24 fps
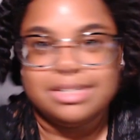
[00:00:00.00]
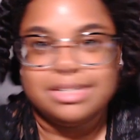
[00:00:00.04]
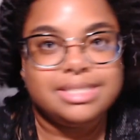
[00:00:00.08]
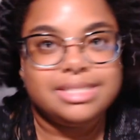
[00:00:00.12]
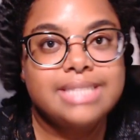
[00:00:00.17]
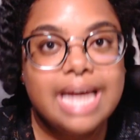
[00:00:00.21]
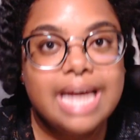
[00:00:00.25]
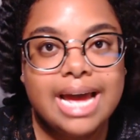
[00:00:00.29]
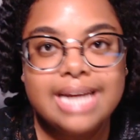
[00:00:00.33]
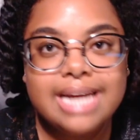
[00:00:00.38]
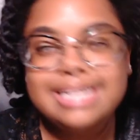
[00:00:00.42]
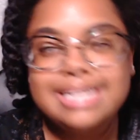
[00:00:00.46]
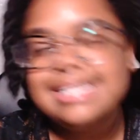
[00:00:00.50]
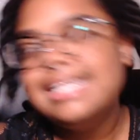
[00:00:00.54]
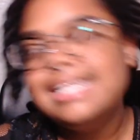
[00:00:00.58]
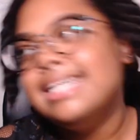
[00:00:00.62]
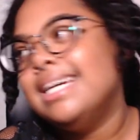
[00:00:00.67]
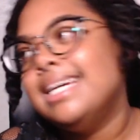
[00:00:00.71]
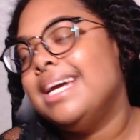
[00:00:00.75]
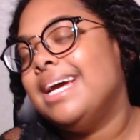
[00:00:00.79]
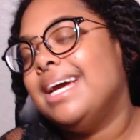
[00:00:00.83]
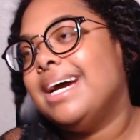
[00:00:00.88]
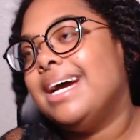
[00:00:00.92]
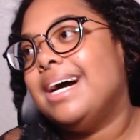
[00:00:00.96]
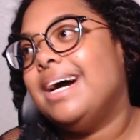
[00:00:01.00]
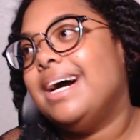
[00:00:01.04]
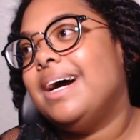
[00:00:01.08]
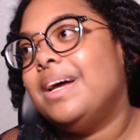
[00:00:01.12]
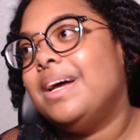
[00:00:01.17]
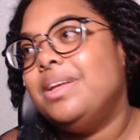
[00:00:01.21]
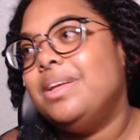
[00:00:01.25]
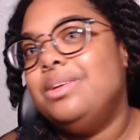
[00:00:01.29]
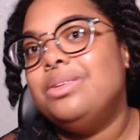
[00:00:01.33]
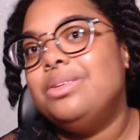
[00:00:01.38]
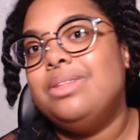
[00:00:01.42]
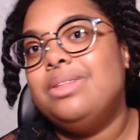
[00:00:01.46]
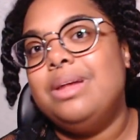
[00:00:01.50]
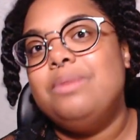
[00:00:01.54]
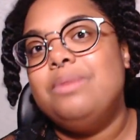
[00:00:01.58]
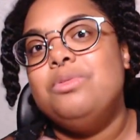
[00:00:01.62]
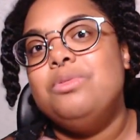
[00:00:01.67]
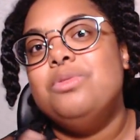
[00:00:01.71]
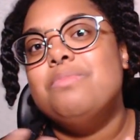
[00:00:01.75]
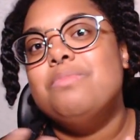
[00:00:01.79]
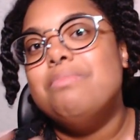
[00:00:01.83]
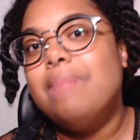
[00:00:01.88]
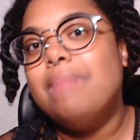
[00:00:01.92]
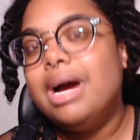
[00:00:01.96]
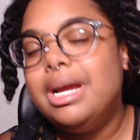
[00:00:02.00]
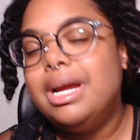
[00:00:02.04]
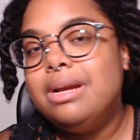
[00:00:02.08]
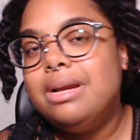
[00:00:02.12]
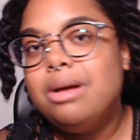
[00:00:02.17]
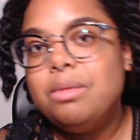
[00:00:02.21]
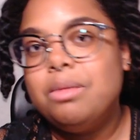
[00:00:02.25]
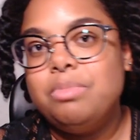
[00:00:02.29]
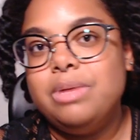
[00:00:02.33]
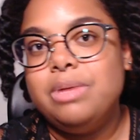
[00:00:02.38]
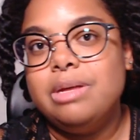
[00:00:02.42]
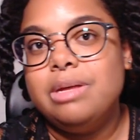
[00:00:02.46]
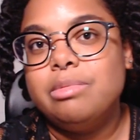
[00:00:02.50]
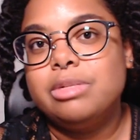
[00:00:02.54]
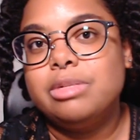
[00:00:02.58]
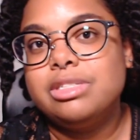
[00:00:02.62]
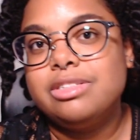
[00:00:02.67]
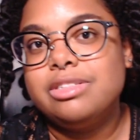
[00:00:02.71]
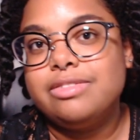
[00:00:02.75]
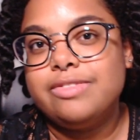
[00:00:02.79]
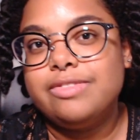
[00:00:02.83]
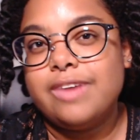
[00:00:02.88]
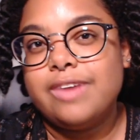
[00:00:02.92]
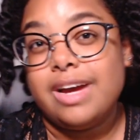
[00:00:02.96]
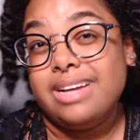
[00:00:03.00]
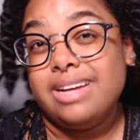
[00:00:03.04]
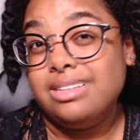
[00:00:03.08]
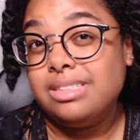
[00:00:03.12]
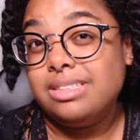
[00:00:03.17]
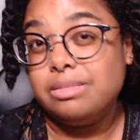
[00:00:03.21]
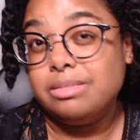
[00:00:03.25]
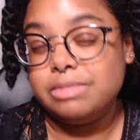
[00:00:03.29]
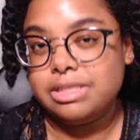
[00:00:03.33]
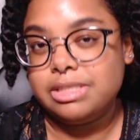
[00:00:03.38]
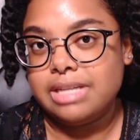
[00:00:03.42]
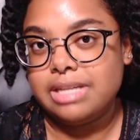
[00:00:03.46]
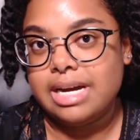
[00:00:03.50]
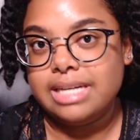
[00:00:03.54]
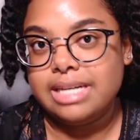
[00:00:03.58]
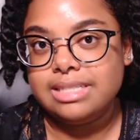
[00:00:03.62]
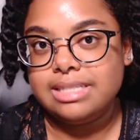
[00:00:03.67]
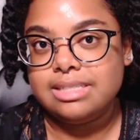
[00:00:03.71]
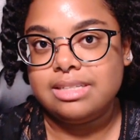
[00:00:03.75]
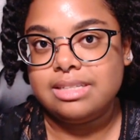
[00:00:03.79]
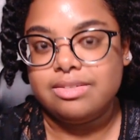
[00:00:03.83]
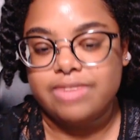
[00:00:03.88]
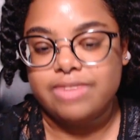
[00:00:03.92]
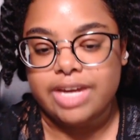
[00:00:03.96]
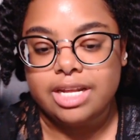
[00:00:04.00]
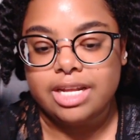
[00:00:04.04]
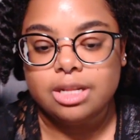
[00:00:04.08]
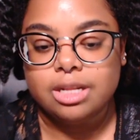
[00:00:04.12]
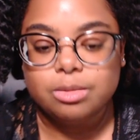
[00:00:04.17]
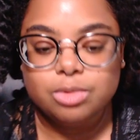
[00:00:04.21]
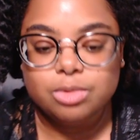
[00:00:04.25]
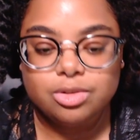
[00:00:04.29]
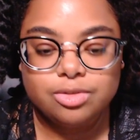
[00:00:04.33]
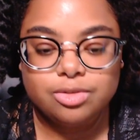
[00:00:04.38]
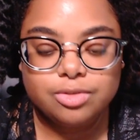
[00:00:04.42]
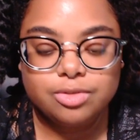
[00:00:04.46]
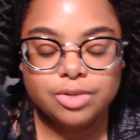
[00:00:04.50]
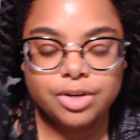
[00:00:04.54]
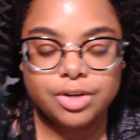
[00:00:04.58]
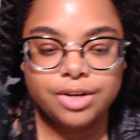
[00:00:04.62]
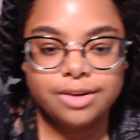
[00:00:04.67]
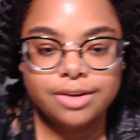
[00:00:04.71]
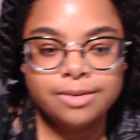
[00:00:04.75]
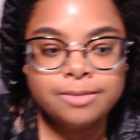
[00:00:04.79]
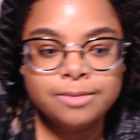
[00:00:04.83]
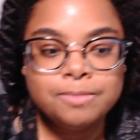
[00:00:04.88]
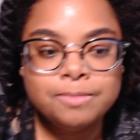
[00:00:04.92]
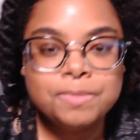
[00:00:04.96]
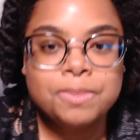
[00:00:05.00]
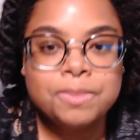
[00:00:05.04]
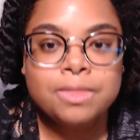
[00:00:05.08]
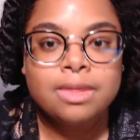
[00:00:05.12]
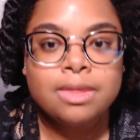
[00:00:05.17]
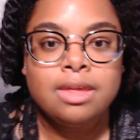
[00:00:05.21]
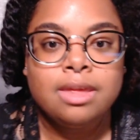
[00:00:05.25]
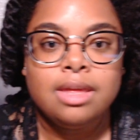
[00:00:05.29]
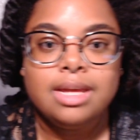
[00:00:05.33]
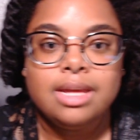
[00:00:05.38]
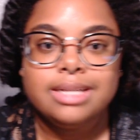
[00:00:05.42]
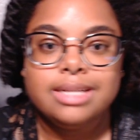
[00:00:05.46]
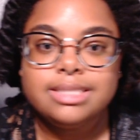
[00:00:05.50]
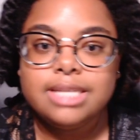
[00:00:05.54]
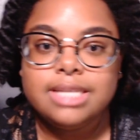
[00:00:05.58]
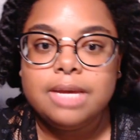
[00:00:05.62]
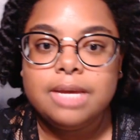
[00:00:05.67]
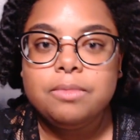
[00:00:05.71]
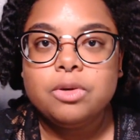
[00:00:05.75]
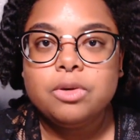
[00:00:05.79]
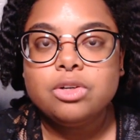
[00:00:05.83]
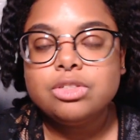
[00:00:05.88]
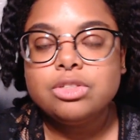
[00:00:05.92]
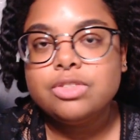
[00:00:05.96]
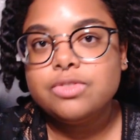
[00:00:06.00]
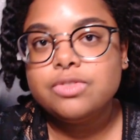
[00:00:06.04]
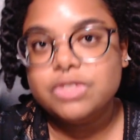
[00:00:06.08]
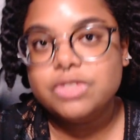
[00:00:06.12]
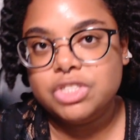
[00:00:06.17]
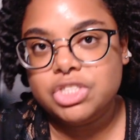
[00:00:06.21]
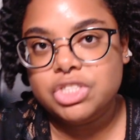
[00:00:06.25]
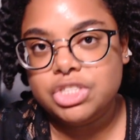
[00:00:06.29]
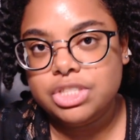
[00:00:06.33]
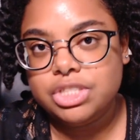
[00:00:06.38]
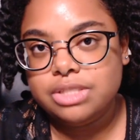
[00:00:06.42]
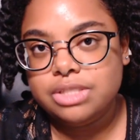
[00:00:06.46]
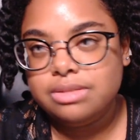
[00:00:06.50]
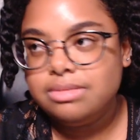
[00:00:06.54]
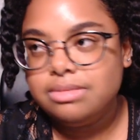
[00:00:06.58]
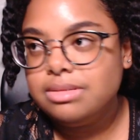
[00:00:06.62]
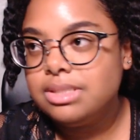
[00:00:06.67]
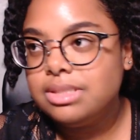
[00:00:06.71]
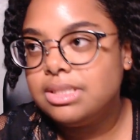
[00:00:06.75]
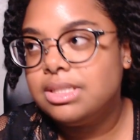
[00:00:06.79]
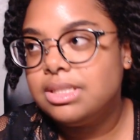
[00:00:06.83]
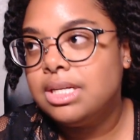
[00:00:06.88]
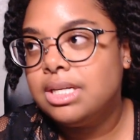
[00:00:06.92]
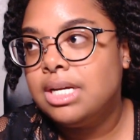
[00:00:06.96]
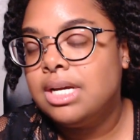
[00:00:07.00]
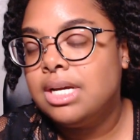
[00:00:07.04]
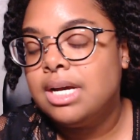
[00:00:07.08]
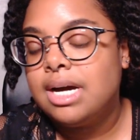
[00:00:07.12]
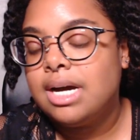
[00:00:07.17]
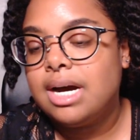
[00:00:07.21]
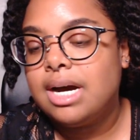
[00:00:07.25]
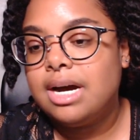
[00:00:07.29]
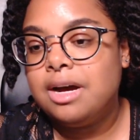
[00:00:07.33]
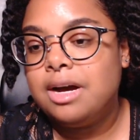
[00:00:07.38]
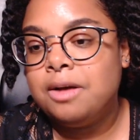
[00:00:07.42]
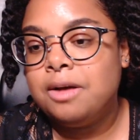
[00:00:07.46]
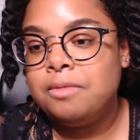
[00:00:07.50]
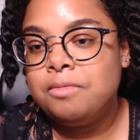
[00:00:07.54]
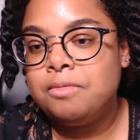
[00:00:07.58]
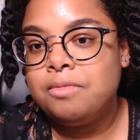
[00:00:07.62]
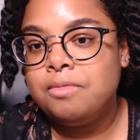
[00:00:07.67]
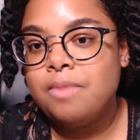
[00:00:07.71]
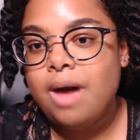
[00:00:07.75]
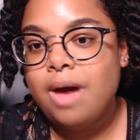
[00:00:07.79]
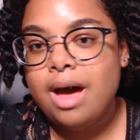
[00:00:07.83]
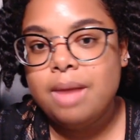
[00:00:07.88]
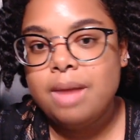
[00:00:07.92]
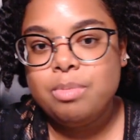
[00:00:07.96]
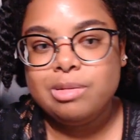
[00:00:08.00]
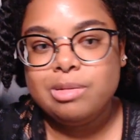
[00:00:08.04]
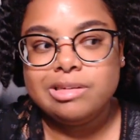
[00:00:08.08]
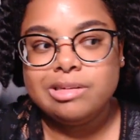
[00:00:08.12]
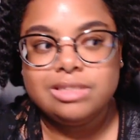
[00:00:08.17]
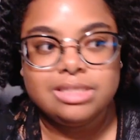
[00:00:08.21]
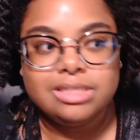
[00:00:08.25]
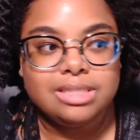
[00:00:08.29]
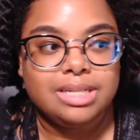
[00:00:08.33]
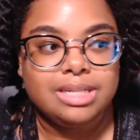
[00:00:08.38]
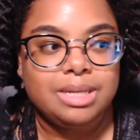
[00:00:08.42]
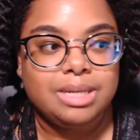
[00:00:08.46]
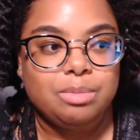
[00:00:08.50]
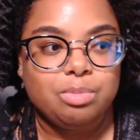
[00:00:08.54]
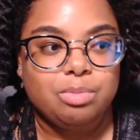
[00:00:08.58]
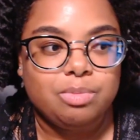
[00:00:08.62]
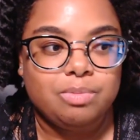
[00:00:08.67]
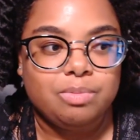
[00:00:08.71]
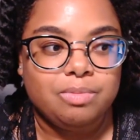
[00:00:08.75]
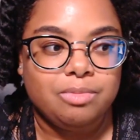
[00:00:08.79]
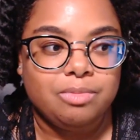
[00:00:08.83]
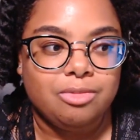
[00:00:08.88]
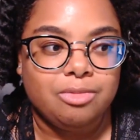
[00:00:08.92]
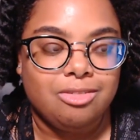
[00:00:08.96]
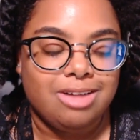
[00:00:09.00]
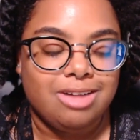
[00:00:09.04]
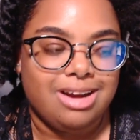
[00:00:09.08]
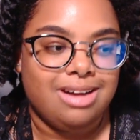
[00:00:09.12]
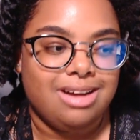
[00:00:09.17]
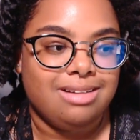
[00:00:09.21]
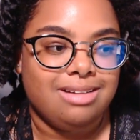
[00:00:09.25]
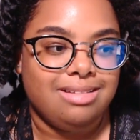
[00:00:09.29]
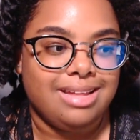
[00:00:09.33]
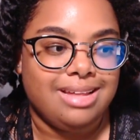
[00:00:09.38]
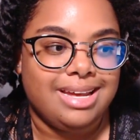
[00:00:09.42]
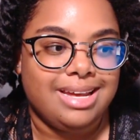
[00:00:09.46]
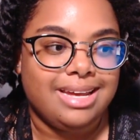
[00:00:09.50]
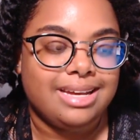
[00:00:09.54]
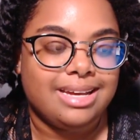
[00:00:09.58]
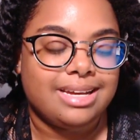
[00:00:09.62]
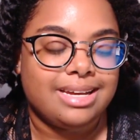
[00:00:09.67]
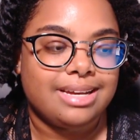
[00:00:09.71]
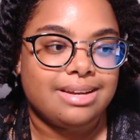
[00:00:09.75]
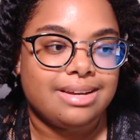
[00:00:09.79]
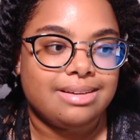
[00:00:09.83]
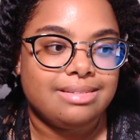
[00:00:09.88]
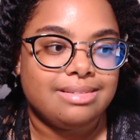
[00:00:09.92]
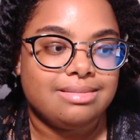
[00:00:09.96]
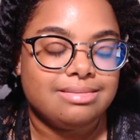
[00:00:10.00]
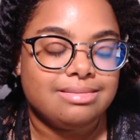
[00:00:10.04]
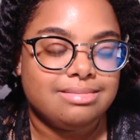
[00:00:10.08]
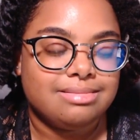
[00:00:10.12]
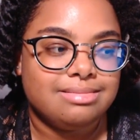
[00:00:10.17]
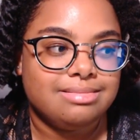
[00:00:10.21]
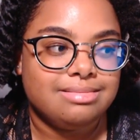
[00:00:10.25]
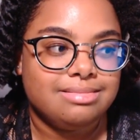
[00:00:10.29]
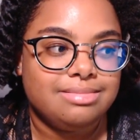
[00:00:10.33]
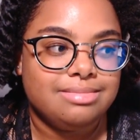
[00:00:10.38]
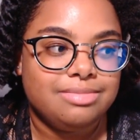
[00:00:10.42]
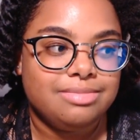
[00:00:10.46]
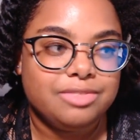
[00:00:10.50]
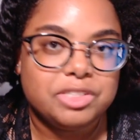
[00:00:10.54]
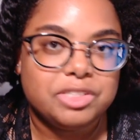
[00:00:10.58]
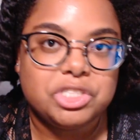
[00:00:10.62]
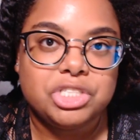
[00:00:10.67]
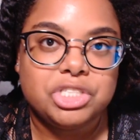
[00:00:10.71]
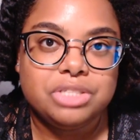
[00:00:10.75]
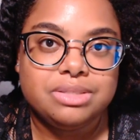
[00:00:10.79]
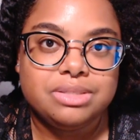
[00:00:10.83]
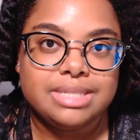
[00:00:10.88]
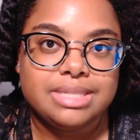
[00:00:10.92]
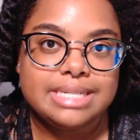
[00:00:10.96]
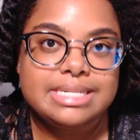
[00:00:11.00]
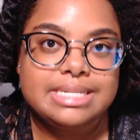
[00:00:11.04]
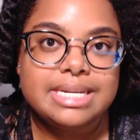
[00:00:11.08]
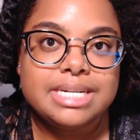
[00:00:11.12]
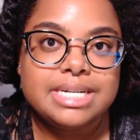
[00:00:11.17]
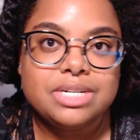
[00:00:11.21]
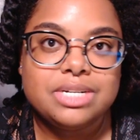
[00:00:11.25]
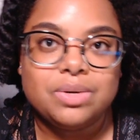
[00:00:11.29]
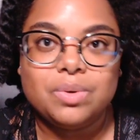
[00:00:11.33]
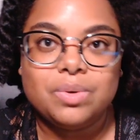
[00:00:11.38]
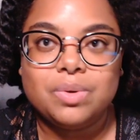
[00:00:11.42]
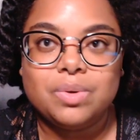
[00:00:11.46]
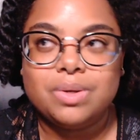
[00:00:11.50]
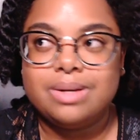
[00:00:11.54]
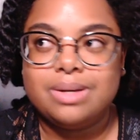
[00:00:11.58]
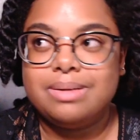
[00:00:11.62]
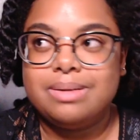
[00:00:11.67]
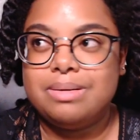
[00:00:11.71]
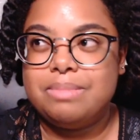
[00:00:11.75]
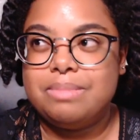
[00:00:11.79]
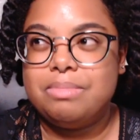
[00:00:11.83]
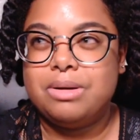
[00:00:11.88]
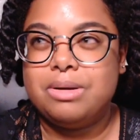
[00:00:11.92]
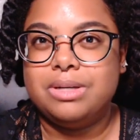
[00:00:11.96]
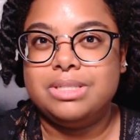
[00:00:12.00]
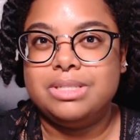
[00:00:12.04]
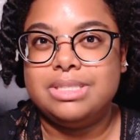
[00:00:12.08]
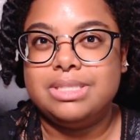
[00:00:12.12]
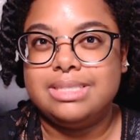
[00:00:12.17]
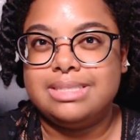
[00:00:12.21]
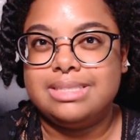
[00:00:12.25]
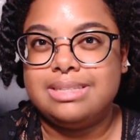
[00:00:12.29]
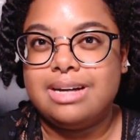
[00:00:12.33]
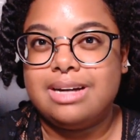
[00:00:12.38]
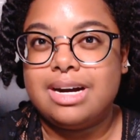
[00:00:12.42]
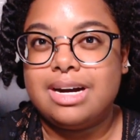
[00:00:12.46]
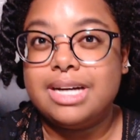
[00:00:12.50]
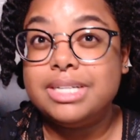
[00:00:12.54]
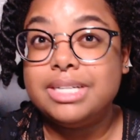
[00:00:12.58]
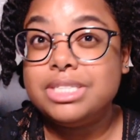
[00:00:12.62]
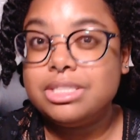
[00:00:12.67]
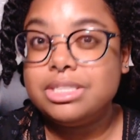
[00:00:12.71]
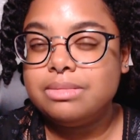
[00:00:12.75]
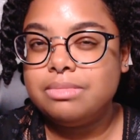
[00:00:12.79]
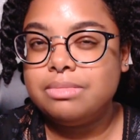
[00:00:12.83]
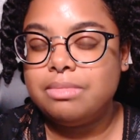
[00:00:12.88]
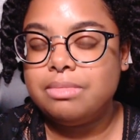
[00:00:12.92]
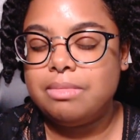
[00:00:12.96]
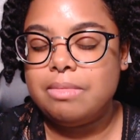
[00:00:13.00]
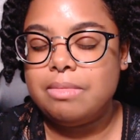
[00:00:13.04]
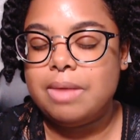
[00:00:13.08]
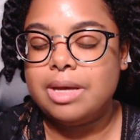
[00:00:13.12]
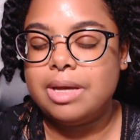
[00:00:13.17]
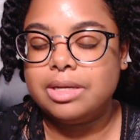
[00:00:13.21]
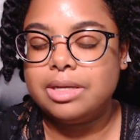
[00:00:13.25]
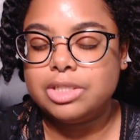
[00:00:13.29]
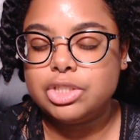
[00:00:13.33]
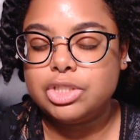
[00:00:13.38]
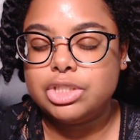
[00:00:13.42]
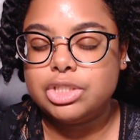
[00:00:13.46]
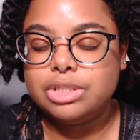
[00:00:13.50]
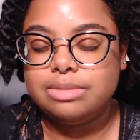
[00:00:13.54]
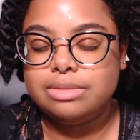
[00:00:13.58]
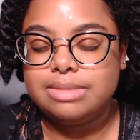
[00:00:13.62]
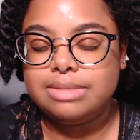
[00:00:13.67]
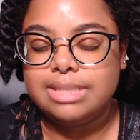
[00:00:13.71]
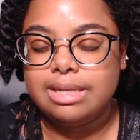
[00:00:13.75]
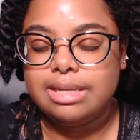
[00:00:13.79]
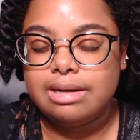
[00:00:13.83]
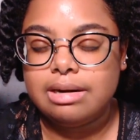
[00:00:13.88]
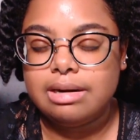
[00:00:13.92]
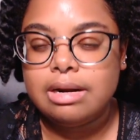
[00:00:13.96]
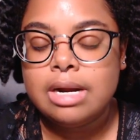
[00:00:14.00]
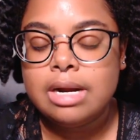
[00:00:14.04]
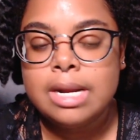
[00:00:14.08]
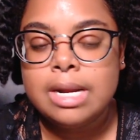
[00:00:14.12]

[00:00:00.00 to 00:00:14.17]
set, uh, they might not be able to find some sizes available for you. Same goes for shoes. Um, I personally where like for shoes I tend to purchase guy sh- male shoes here